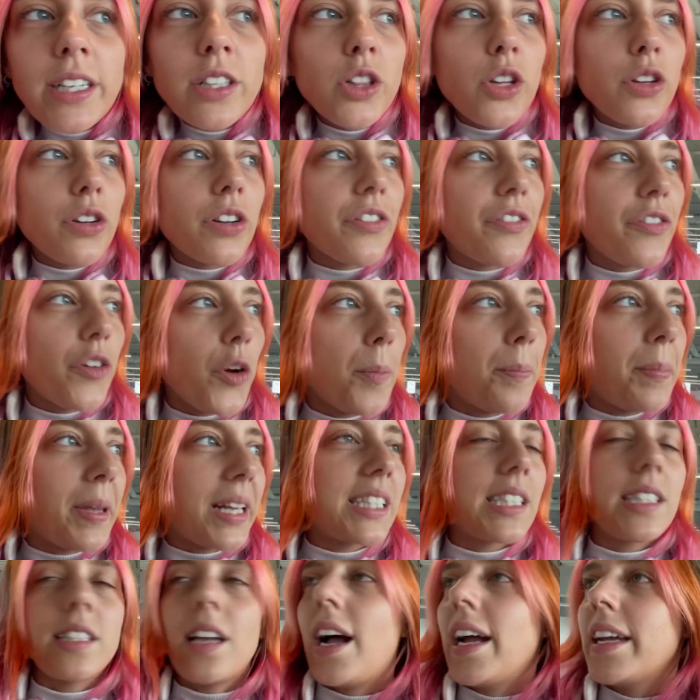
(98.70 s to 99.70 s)
to look for a
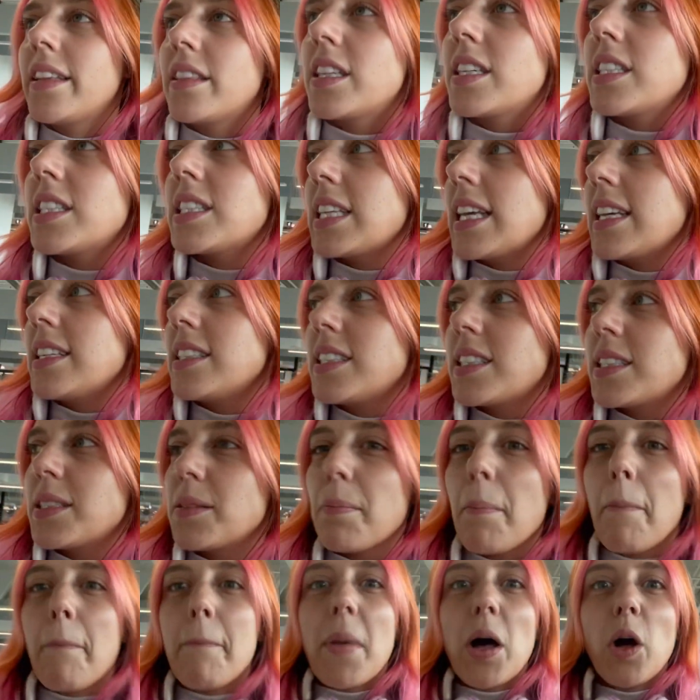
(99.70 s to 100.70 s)
big sign that says
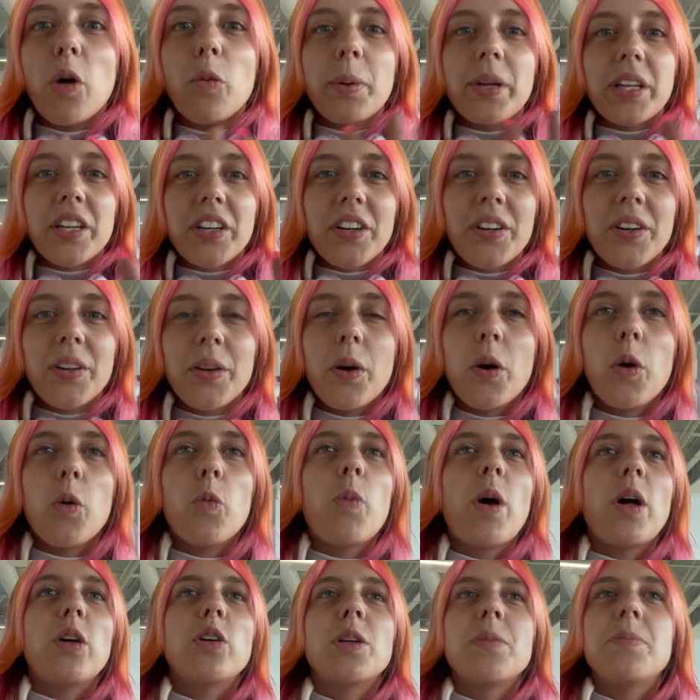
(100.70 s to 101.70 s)
Melbourne or
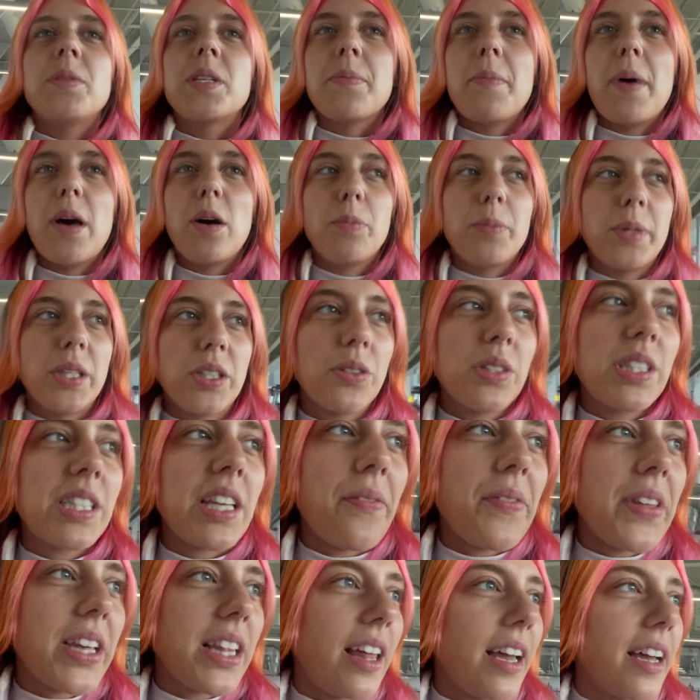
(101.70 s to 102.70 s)
welcome to Melbourne or
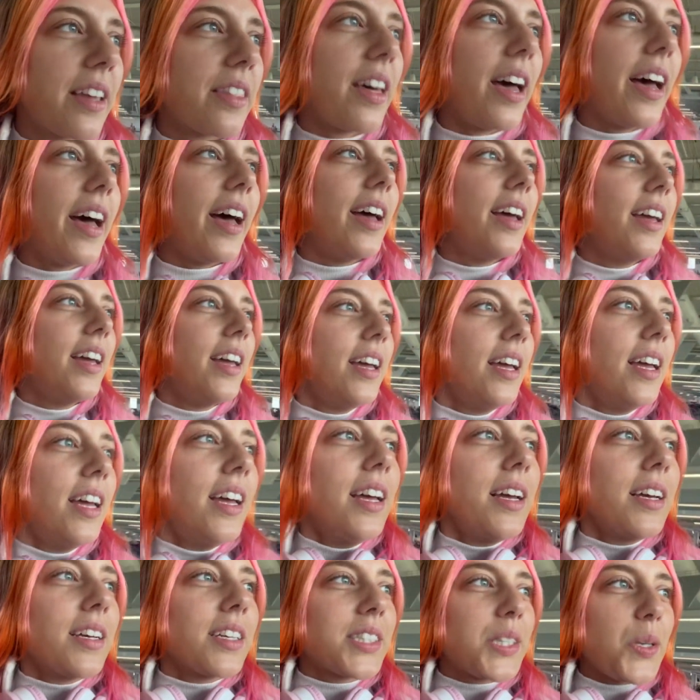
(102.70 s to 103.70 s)
something like that,
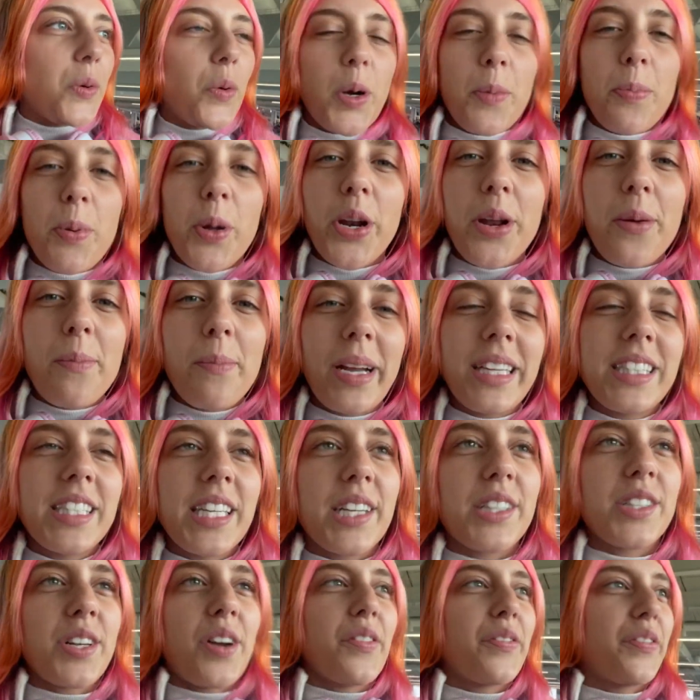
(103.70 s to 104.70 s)
because I want to put it in my
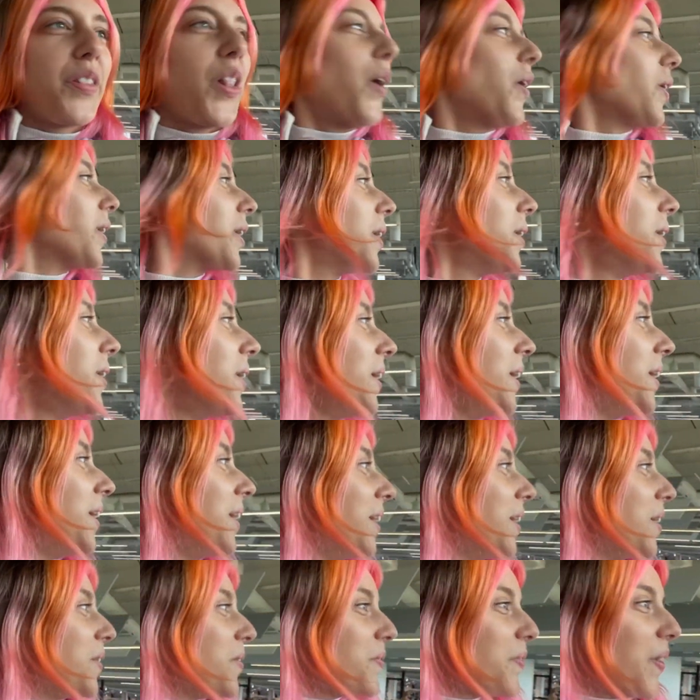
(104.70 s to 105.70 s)
TikTok vlog.
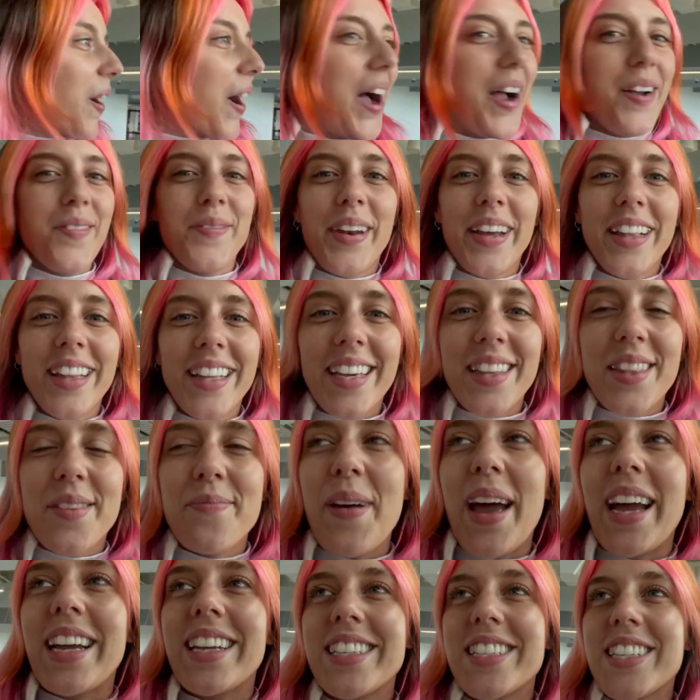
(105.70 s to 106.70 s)
But I'm nearly at the
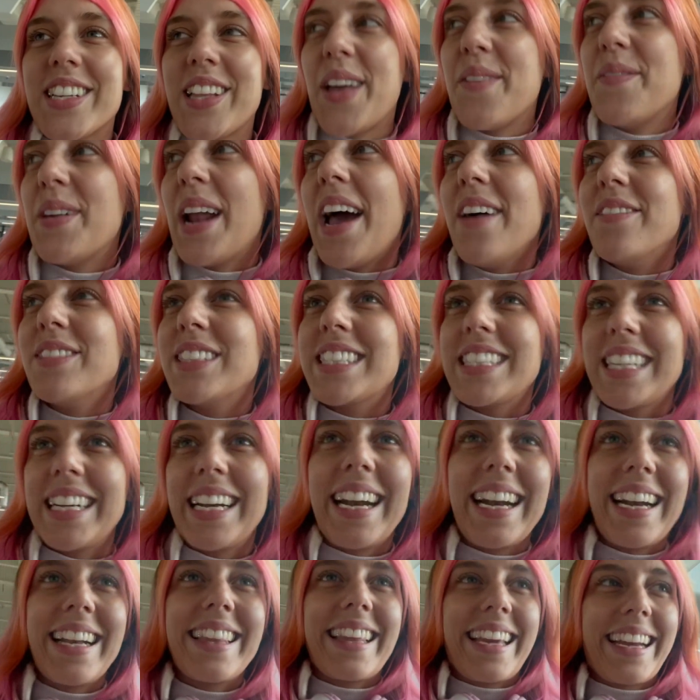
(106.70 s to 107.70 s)
baggage claim and I haven't seen
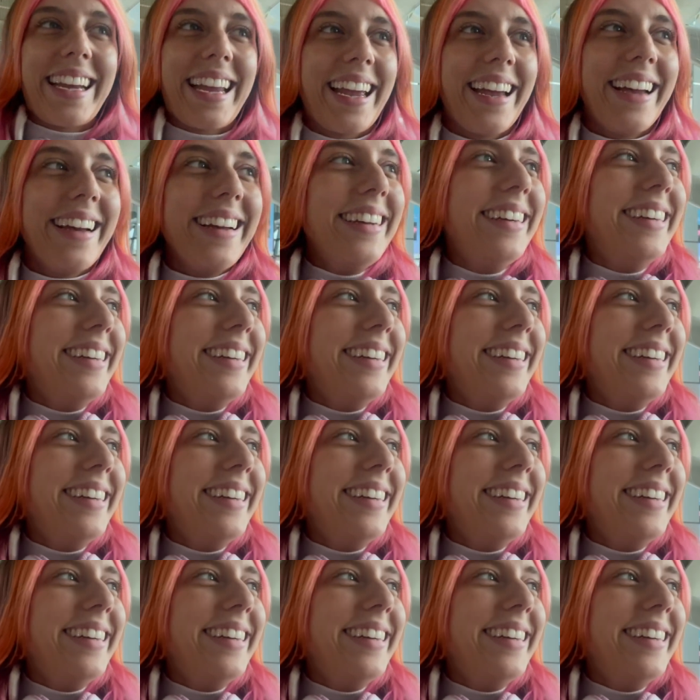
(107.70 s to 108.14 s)
anything yet.